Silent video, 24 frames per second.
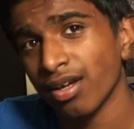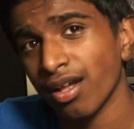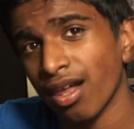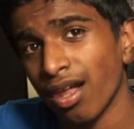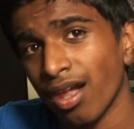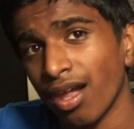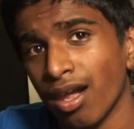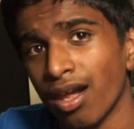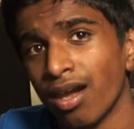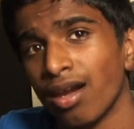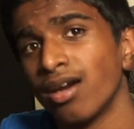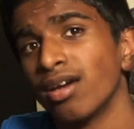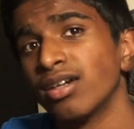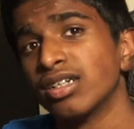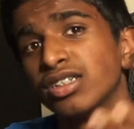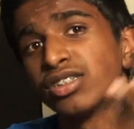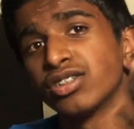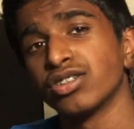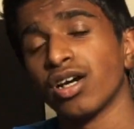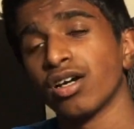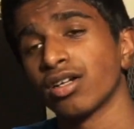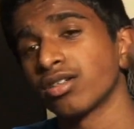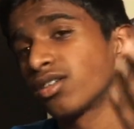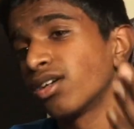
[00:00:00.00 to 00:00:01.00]
a
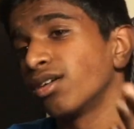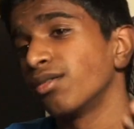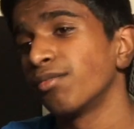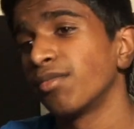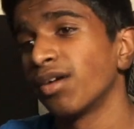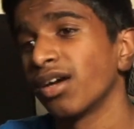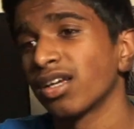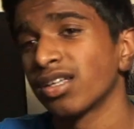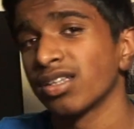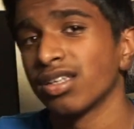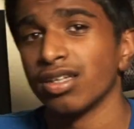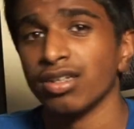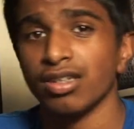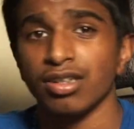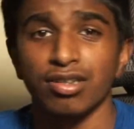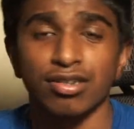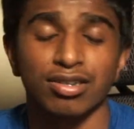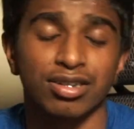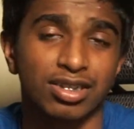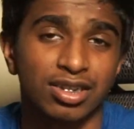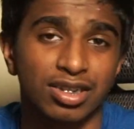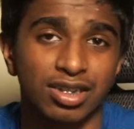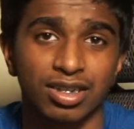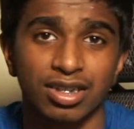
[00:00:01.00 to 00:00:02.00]
shotgun mic that you
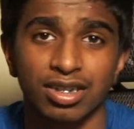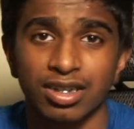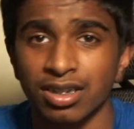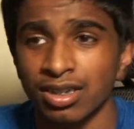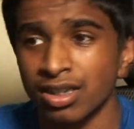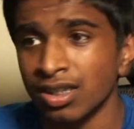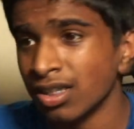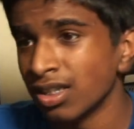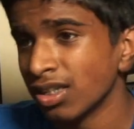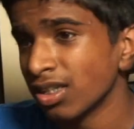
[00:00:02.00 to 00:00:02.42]
see.